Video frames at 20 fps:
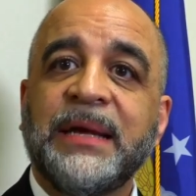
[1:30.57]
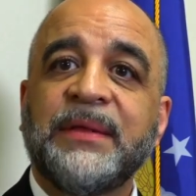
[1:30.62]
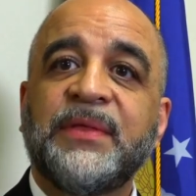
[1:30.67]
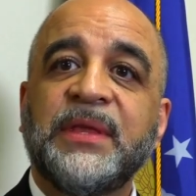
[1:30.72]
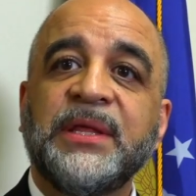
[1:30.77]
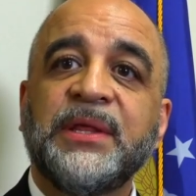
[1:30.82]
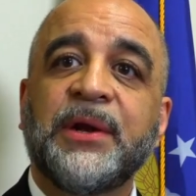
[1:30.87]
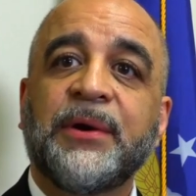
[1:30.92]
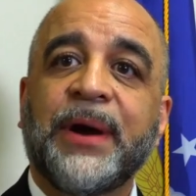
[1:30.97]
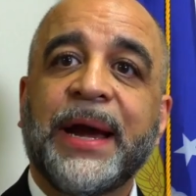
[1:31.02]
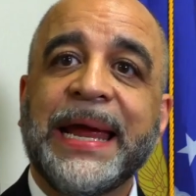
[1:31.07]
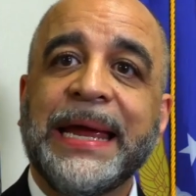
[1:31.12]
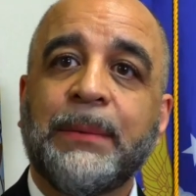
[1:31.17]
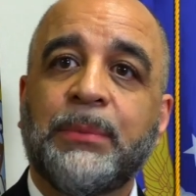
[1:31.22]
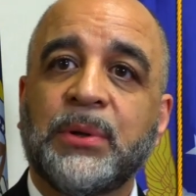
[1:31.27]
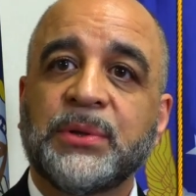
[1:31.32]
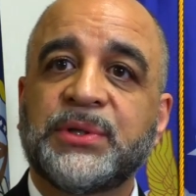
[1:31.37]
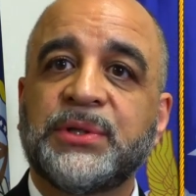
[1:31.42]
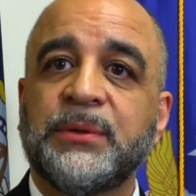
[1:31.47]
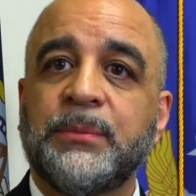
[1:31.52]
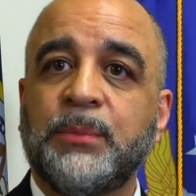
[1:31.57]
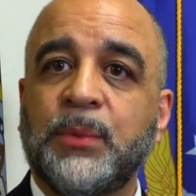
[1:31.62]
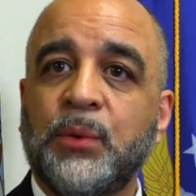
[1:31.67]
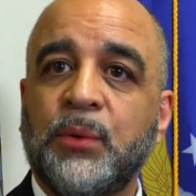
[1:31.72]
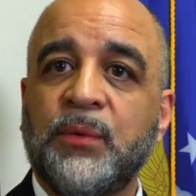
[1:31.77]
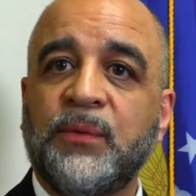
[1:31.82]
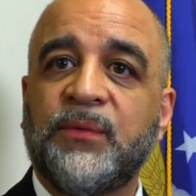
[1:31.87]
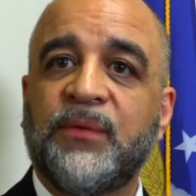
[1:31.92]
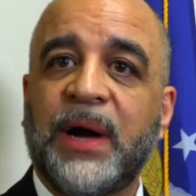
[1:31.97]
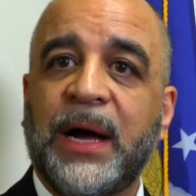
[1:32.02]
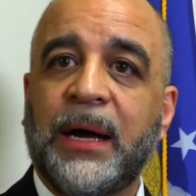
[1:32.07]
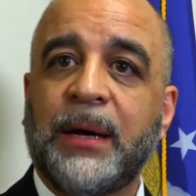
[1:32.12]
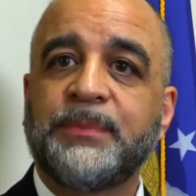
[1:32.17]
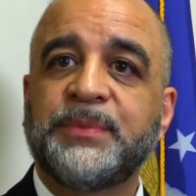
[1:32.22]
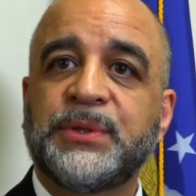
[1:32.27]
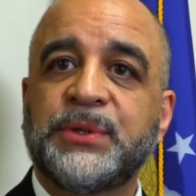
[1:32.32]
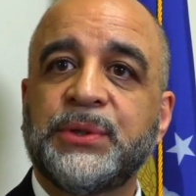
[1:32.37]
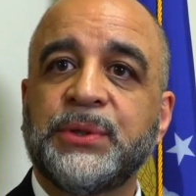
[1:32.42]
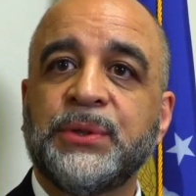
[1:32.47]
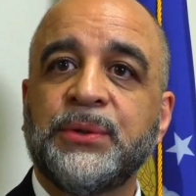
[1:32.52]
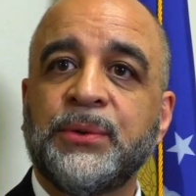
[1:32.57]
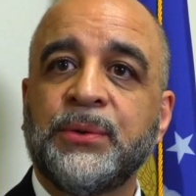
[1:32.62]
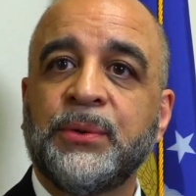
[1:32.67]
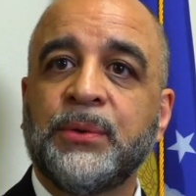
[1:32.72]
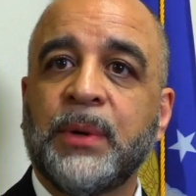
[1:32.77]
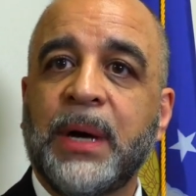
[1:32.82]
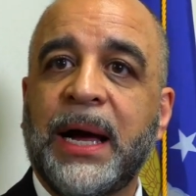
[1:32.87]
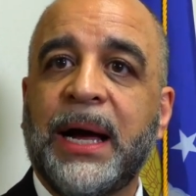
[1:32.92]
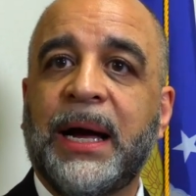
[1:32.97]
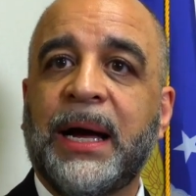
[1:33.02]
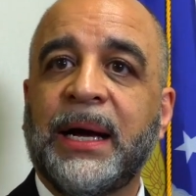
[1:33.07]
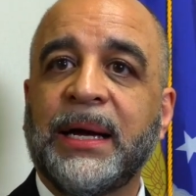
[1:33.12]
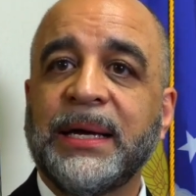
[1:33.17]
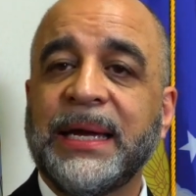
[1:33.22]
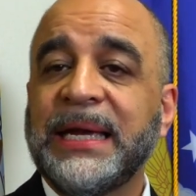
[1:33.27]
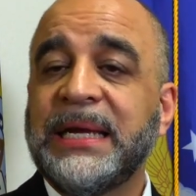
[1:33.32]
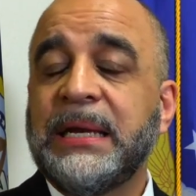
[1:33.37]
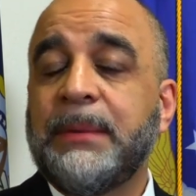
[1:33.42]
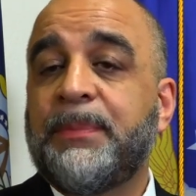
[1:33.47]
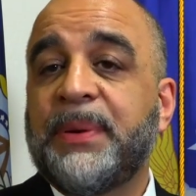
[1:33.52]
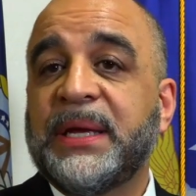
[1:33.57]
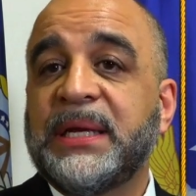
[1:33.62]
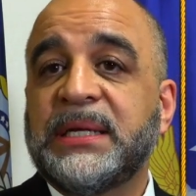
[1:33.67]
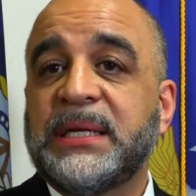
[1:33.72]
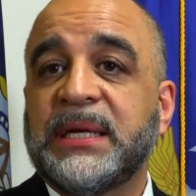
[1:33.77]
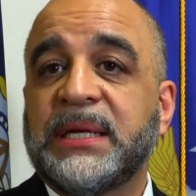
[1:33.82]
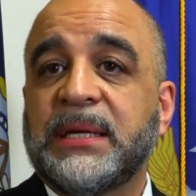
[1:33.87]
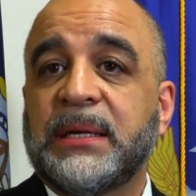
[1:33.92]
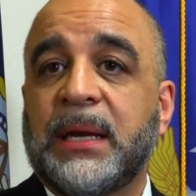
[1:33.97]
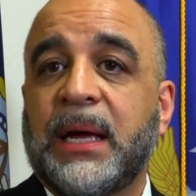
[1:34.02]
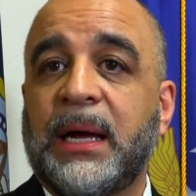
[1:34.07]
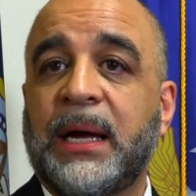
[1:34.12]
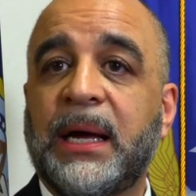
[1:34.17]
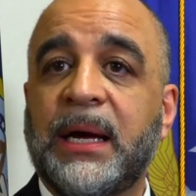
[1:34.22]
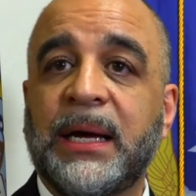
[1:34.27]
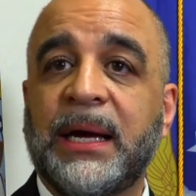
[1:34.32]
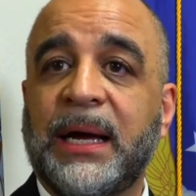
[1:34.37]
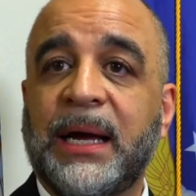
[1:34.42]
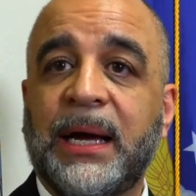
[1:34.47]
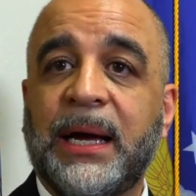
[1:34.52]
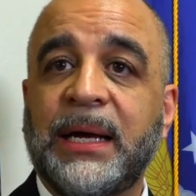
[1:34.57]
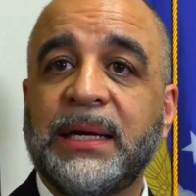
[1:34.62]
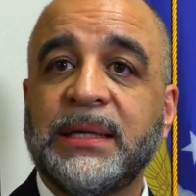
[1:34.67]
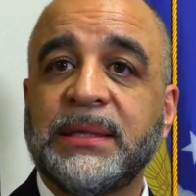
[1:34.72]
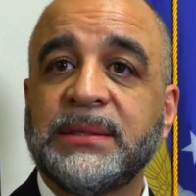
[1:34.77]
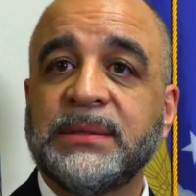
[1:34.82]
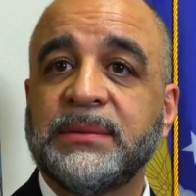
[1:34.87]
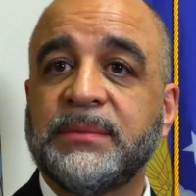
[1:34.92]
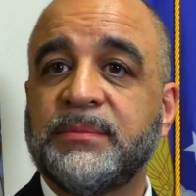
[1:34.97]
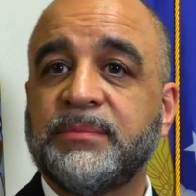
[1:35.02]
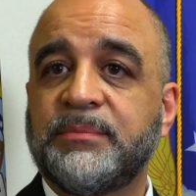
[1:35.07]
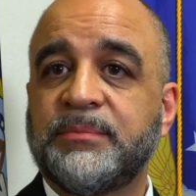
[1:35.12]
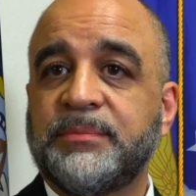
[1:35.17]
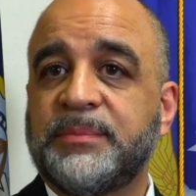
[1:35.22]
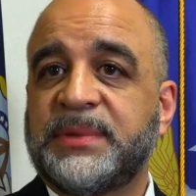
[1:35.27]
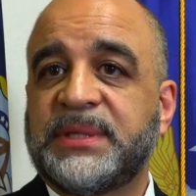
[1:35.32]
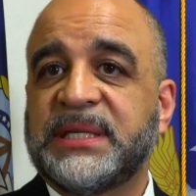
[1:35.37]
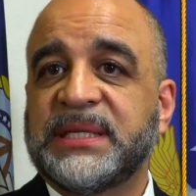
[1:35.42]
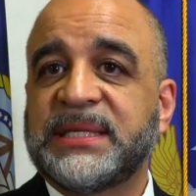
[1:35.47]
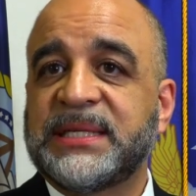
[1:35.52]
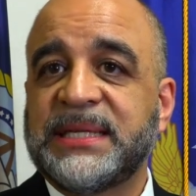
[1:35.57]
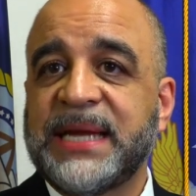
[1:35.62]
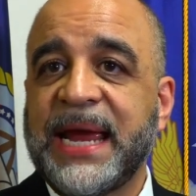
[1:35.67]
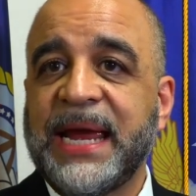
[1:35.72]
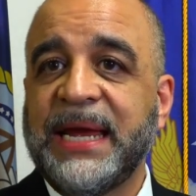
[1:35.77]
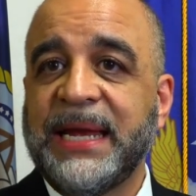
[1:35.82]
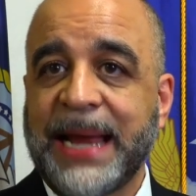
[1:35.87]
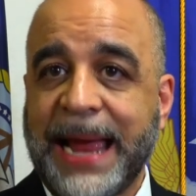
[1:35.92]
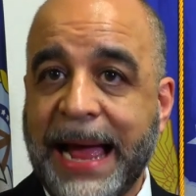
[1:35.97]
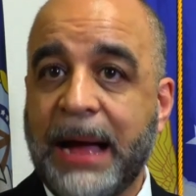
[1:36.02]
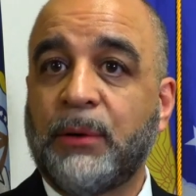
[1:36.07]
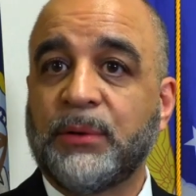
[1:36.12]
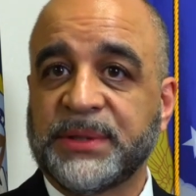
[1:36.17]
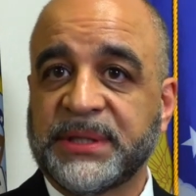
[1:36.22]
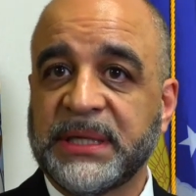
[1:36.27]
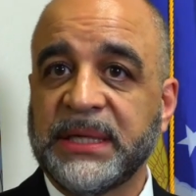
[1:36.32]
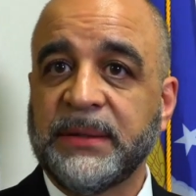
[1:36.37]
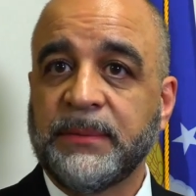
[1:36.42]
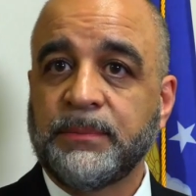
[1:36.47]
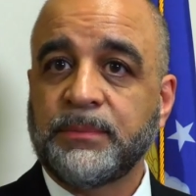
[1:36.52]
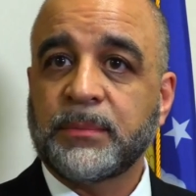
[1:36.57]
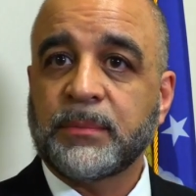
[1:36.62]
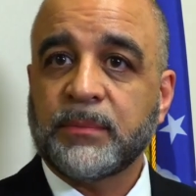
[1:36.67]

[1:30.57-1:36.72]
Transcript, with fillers: then they're able to move up to uh, independent, uh, unsustained housing.